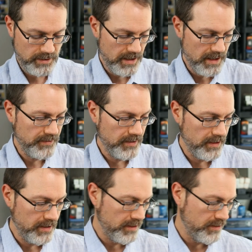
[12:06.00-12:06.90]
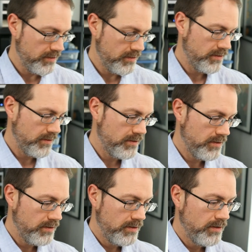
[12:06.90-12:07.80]
And then
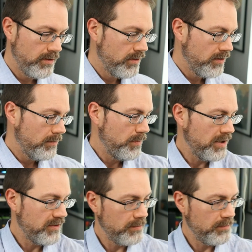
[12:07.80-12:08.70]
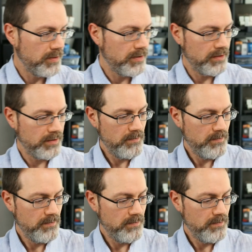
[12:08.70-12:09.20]
picked up, for